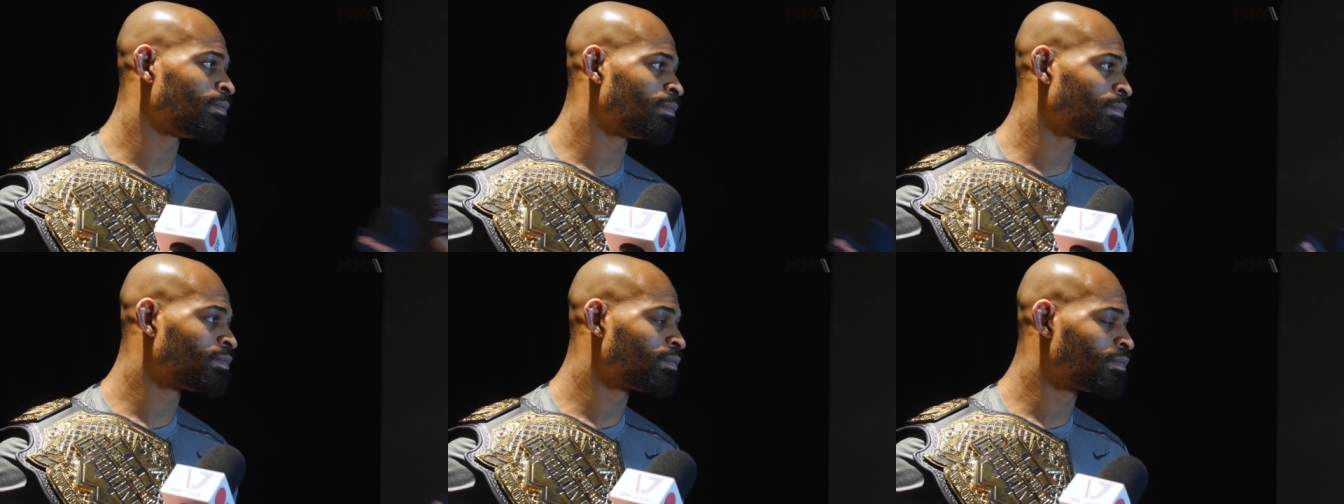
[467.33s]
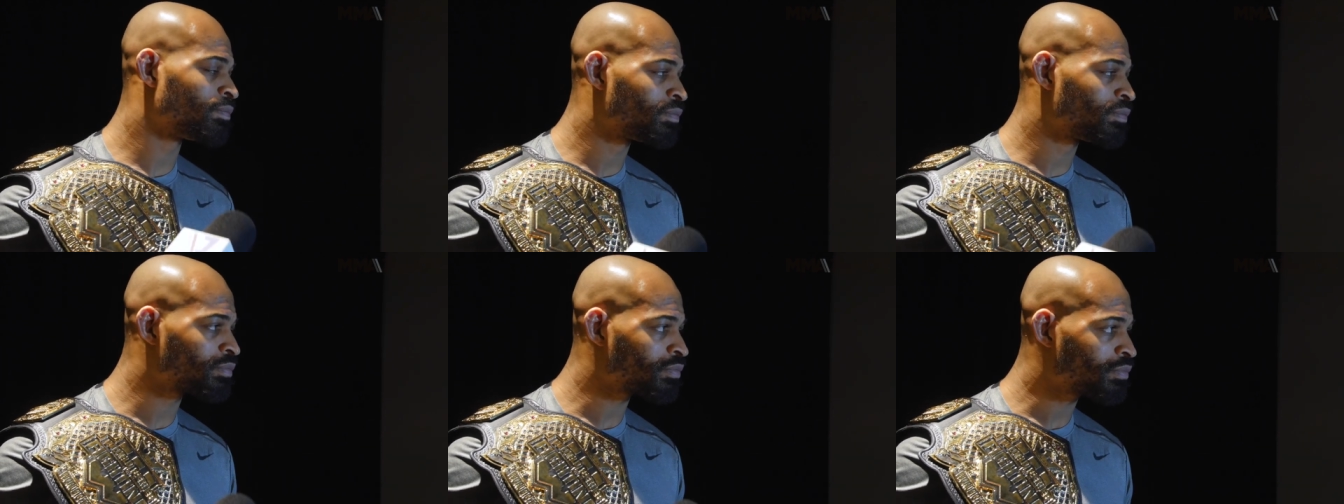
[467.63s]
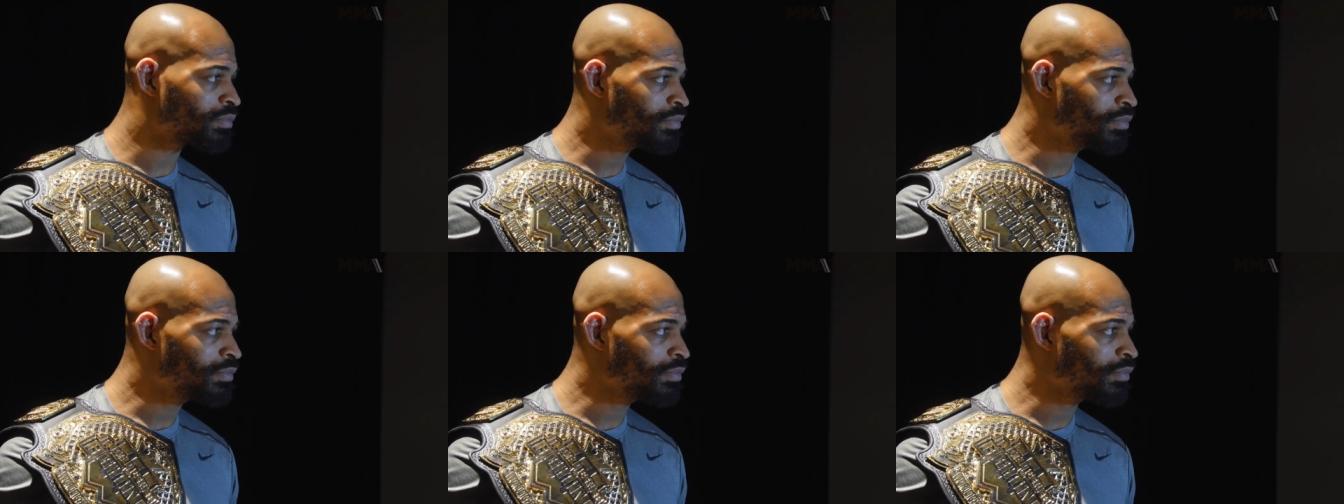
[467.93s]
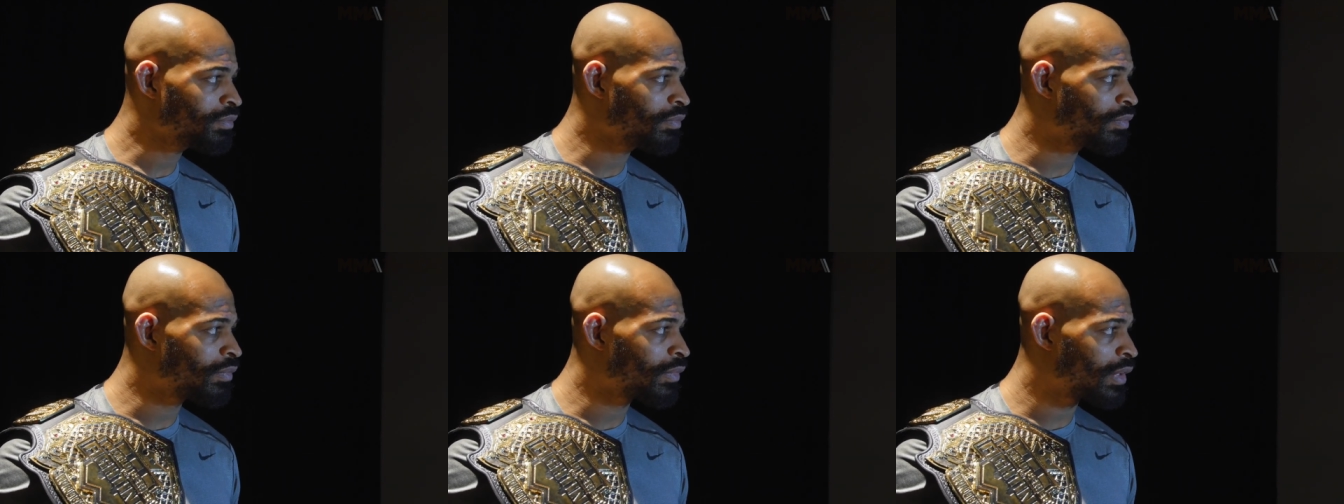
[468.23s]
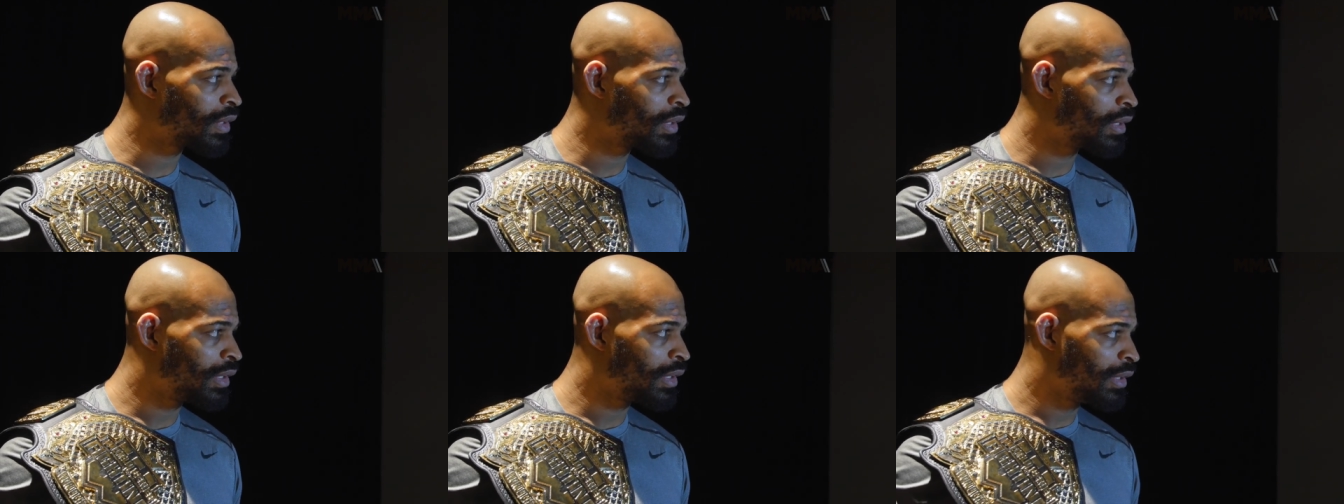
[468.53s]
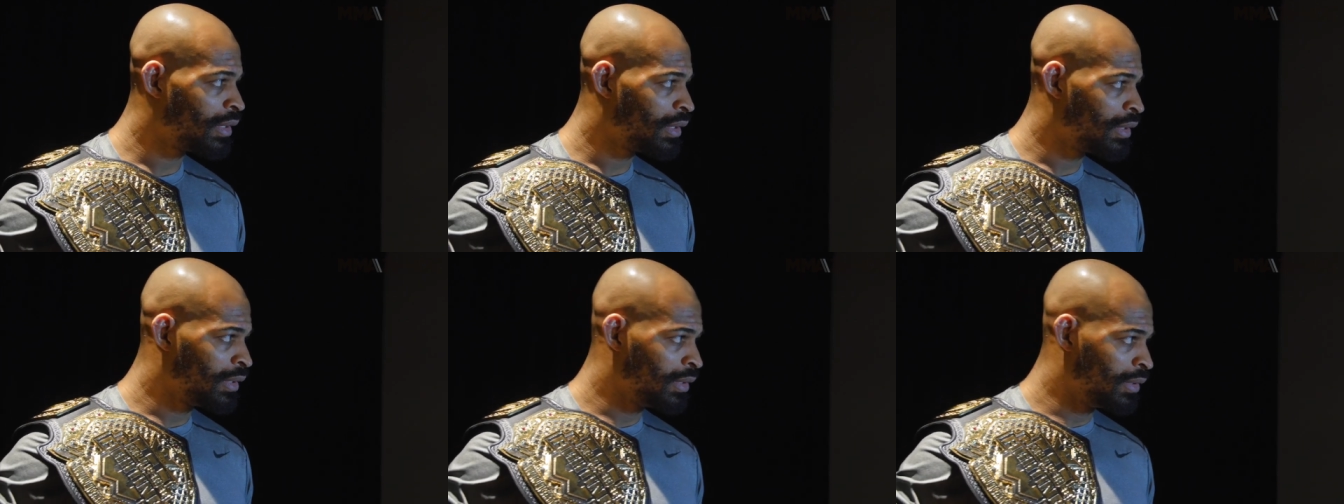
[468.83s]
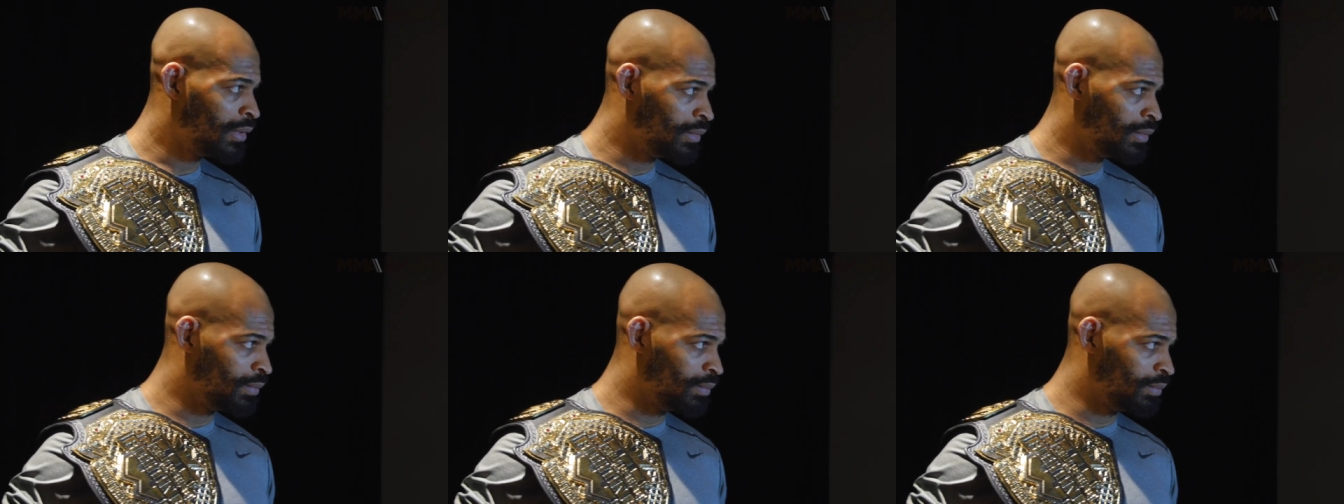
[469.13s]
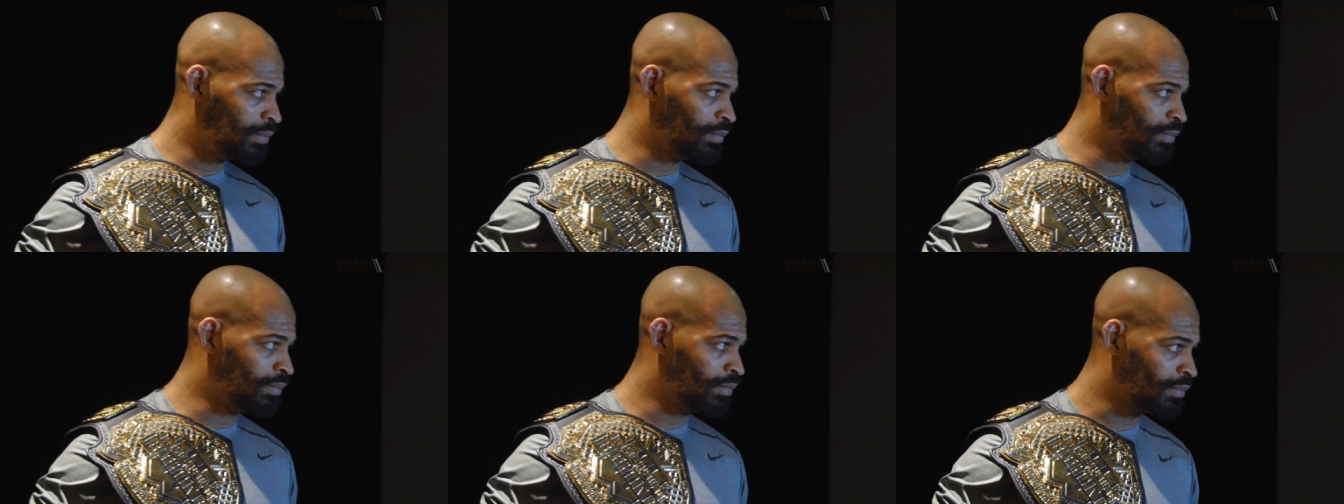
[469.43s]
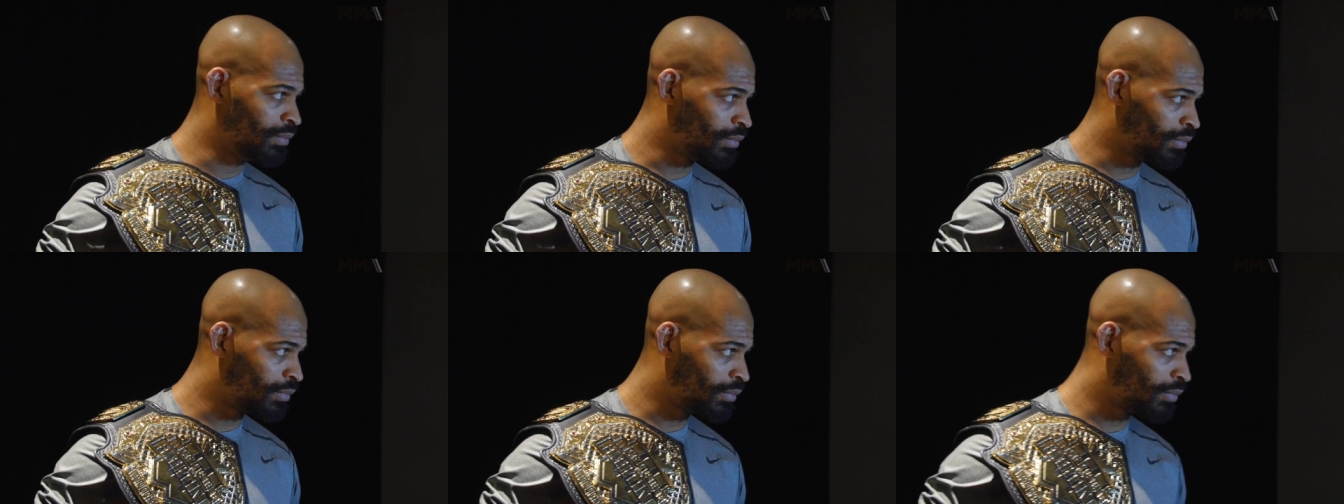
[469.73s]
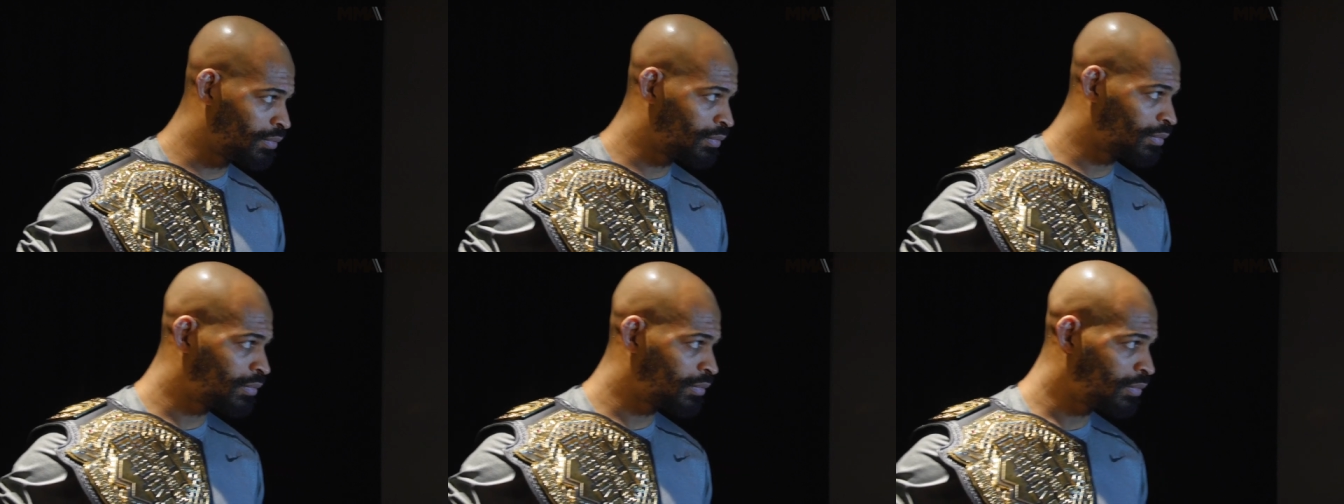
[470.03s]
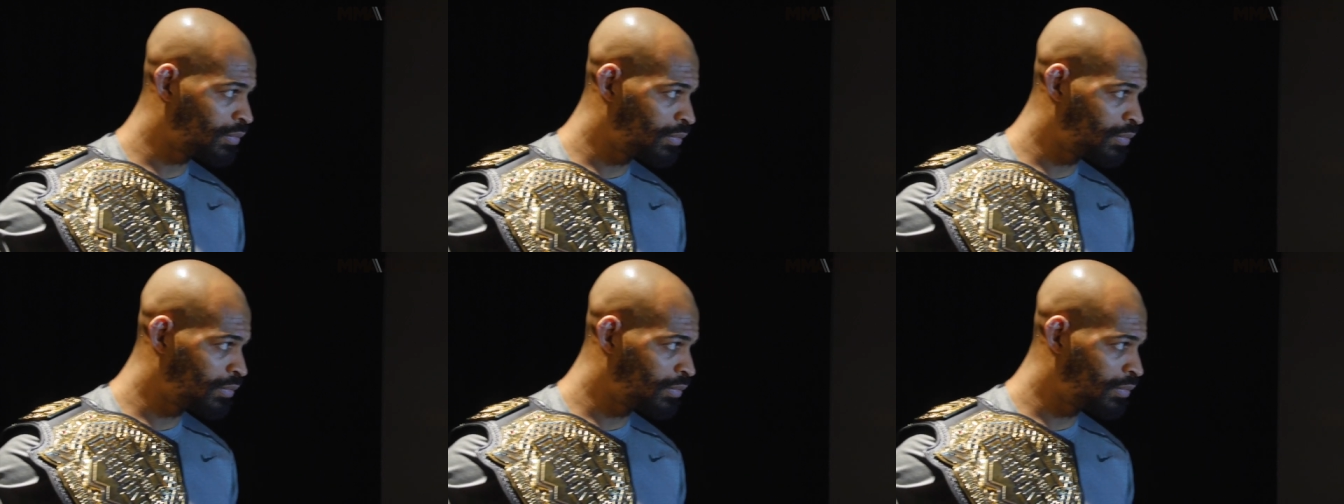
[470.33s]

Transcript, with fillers: You're one of those guys who, I, when I look at you, I think that you're kind of,